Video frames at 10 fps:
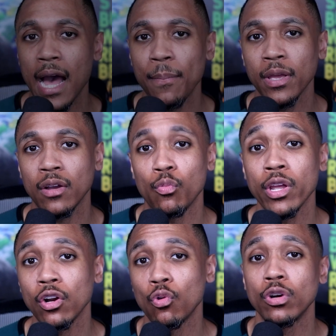topic,
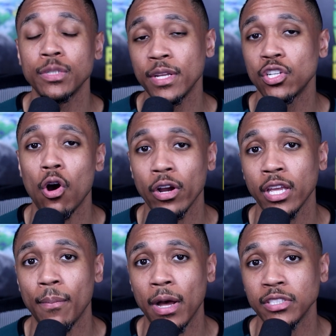we are going to be
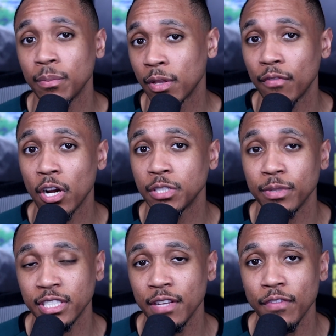talking about something very
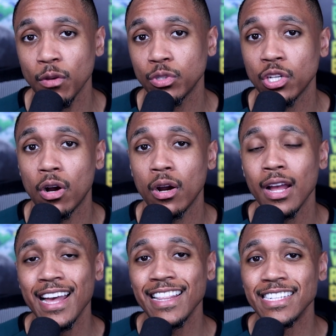specific, which are
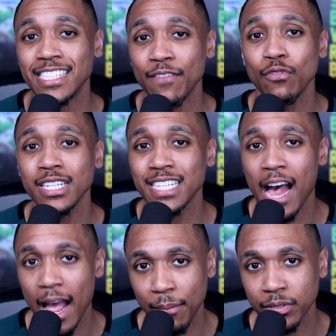the different
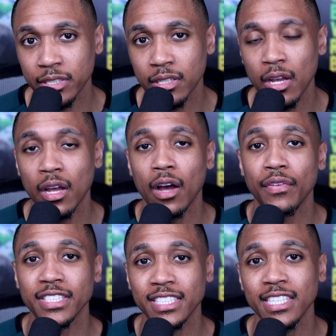types of
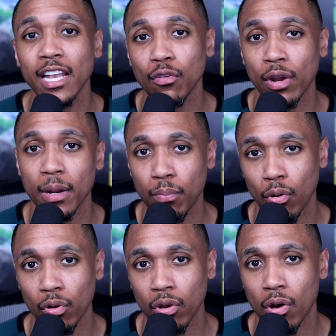accelerated
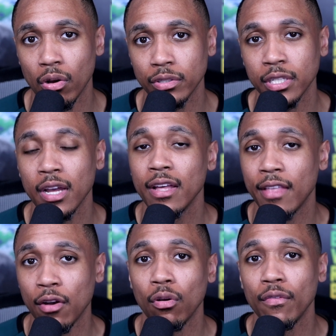protocols
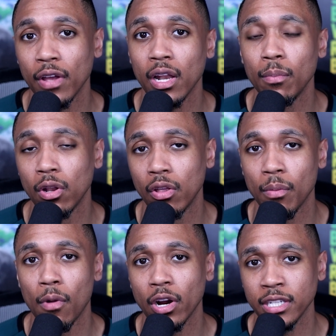that are available on
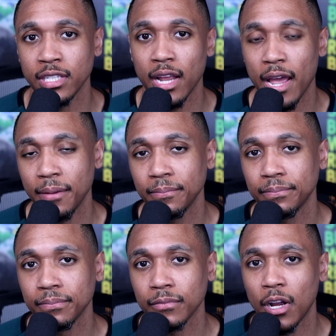the market today.
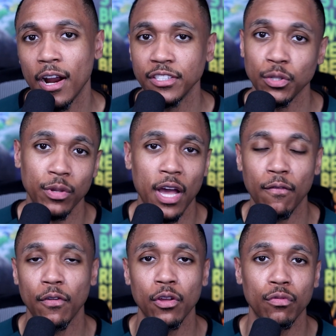All right, so
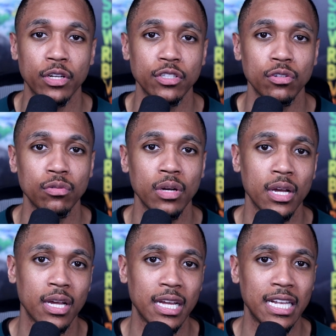without further ado,
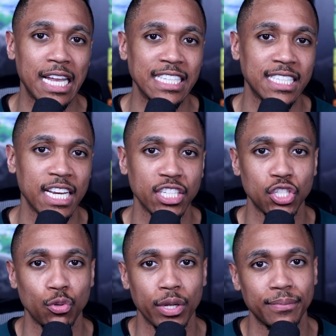let's get into